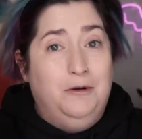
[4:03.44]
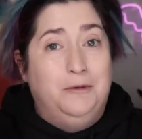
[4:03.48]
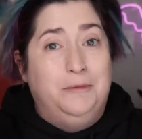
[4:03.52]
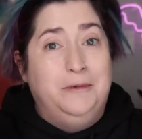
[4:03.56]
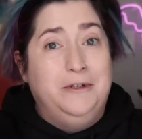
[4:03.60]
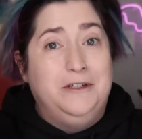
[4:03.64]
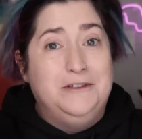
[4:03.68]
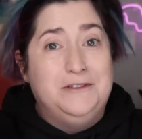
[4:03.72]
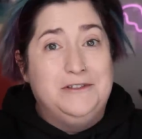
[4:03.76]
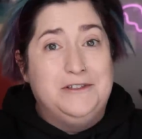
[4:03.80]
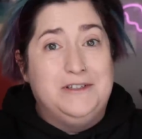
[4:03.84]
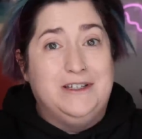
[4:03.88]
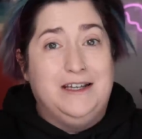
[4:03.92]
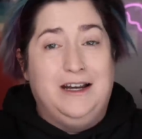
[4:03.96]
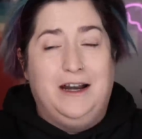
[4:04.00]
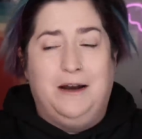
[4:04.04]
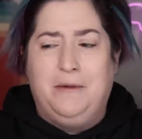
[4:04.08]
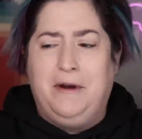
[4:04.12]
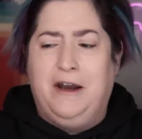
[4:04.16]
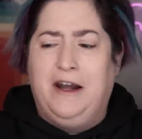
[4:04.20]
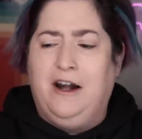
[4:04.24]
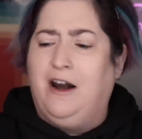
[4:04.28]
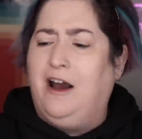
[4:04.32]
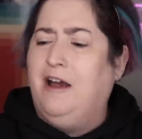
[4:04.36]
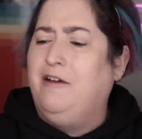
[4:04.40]
will be using it on
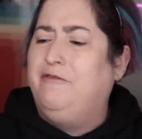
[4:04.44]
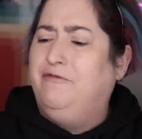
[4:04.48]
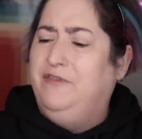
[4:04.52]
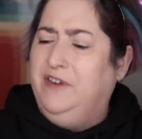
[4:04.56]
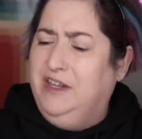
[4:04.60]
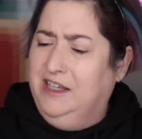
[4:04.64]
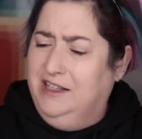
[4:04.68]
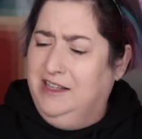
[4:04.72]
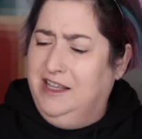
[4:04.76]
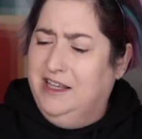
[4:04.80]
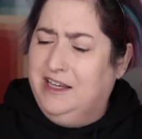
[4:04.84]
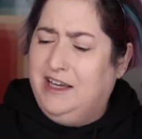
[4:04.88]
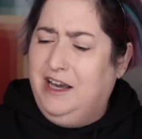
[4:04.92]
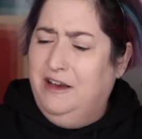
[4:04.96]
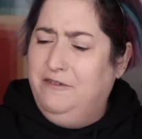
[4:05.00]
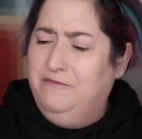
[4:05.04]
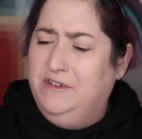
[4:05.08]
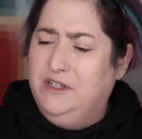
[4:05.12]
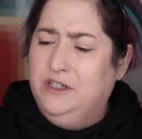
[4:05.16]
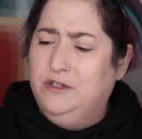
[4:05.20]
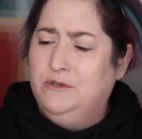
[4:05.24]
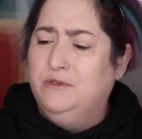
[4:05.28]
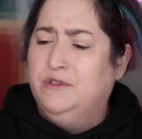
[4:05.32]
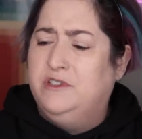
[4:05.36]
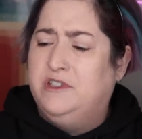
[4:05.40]
my hair. I feel like I've
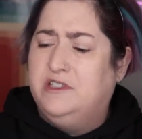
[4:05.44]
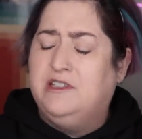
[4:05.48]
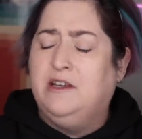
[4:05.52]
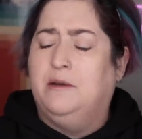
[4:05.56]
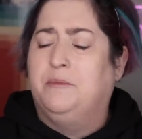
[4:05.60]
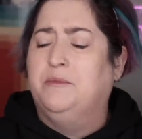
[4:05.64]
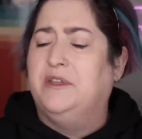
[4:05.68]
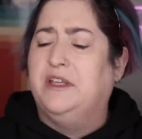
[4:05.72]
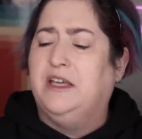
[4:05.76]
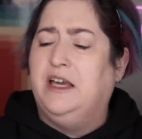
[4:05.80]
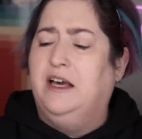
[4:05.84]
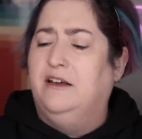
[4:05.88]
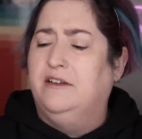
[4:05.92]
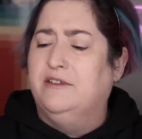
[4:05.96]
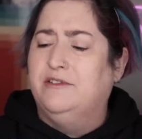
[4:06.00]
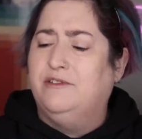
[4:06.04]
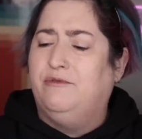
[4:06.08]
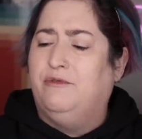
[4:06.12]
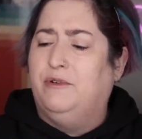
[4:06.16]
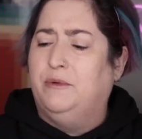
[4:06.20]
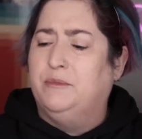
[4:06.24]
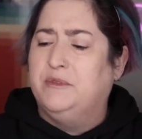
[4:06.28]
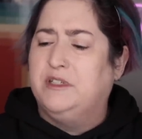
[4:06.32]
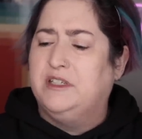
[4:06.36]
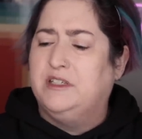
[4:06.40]
used something else
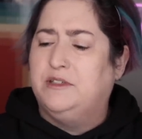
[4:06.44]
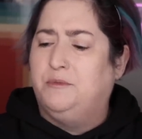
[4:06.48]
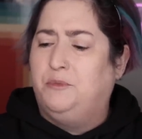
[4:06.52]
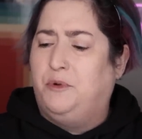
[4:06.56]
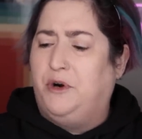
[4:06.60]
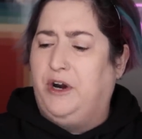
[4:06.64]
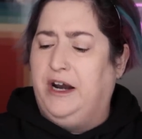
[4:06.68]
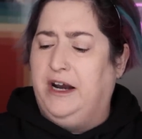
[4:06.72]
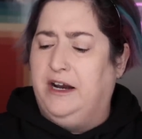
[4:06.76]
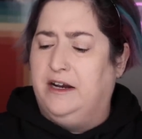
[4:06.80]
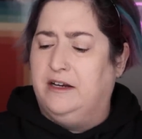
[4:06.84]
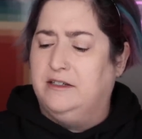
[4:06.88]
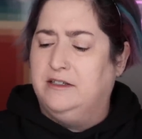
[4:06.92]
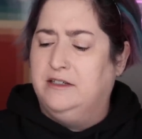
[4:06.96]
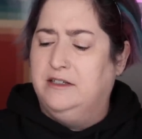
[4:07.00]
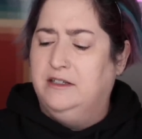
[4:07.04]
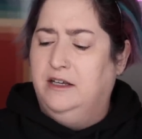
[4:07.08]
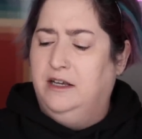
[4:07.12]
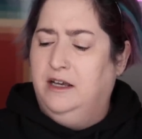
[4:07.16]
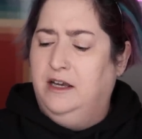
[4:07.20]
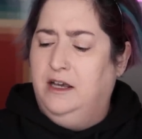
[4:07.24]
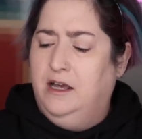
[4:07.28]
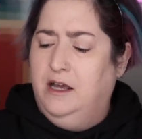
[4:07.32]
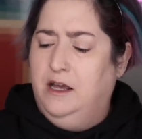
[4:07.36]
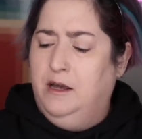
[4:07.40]
from this brand
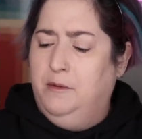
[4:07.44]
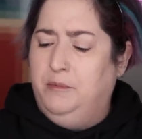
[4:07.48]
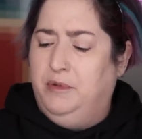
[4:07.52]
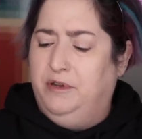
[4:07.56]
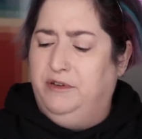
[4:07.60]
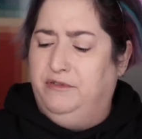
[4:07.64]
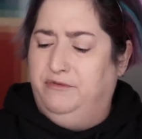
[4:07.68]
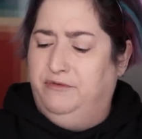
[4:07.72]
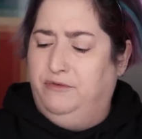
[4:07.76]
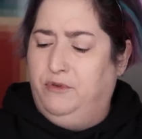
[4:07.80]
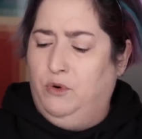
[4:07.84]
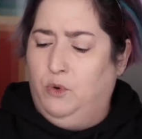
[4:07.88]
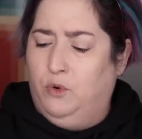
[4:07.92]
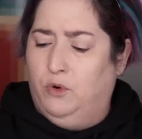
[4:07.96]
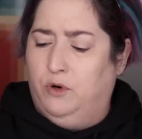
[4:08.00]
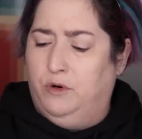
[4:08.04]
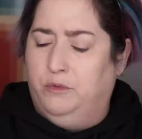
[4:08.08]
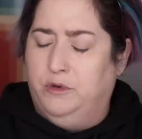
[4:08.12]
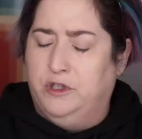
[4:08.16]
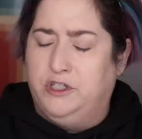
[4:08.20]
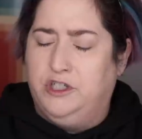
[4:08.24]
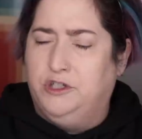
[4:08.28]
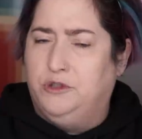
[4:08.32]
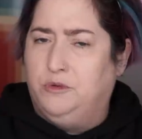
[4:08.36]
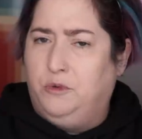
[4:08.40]
before,
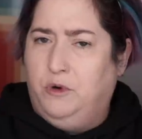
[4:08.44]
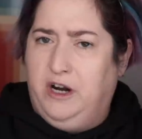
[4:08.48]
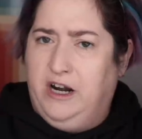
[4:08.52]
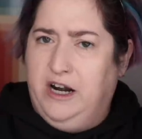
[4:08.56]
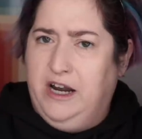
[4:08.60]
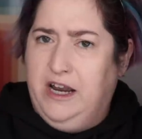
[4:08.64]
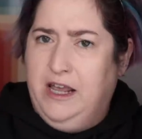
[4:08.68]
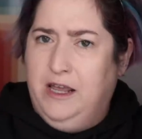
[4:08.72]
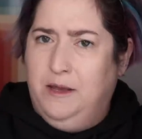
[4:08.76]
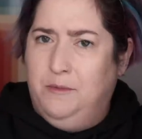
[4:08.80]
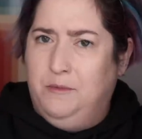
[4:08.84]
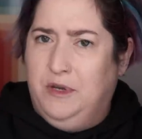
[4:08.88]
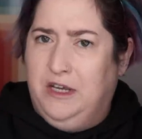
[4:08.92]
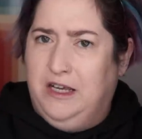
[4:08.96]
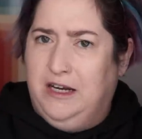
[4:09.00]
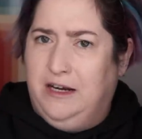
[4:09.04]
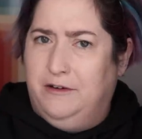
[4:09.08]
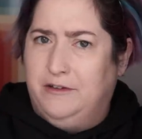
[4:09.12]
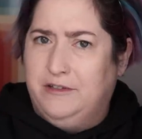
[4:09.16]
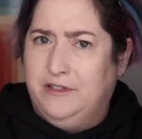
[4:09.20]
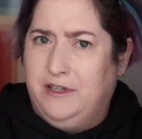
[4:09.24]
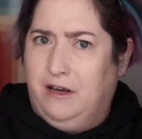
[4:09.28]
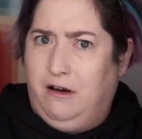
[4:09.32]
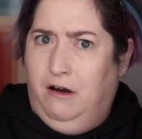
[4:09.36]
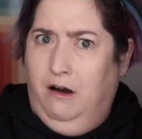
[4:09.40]
which is where it hit me. And I
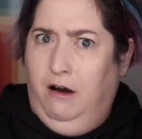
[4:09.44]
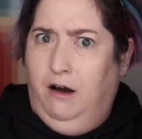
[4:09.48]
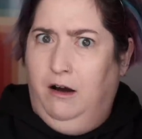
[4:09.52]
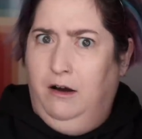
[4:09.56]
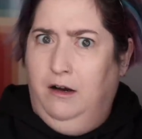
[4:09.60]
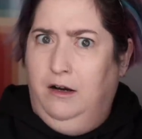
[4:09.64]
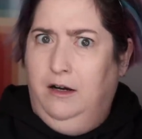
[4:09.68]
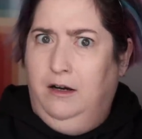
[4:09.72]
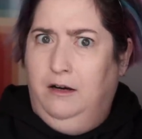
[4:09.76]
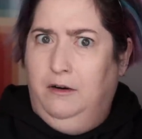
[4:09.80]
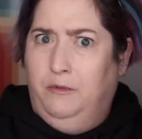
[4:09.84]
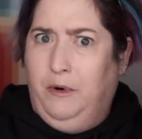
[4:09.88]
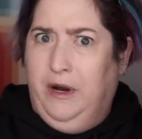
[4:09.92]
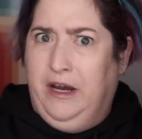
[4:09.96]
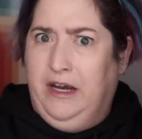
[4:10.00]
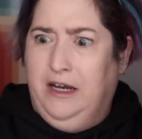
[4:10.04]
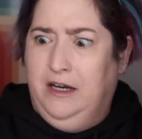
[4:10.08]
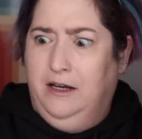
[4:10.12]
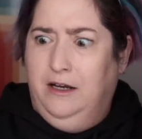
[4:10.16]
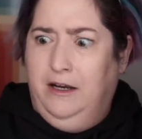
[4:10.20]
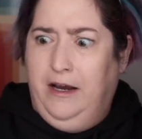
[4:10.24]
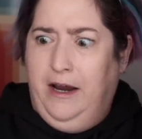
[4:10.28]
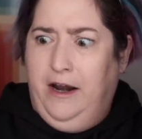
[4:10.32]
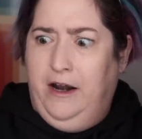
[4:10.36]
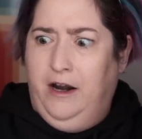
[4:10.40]
was like, oh,
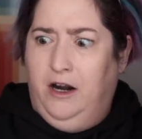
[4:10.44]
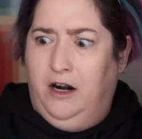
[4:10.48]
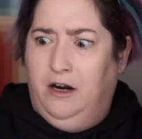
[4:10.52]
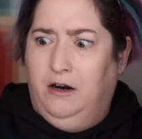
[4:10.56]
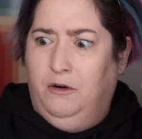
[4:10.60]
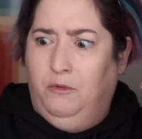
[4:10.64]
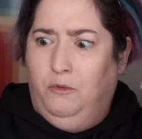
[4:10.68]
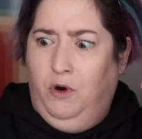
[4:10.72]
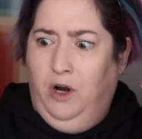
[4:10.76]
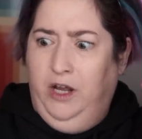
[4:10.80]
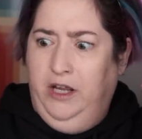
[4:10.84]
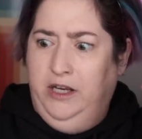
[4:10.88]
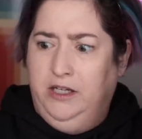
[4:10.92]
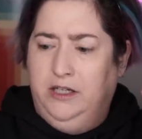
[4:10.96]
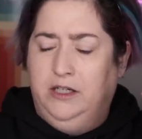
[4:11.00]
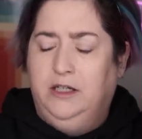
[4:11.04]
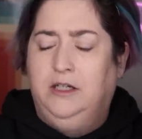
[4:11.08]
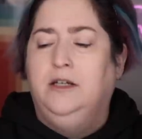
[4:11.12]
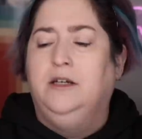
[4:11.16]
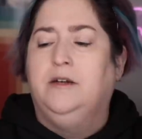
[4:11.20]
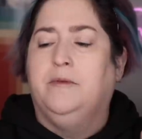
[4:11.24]
wait, hair, what?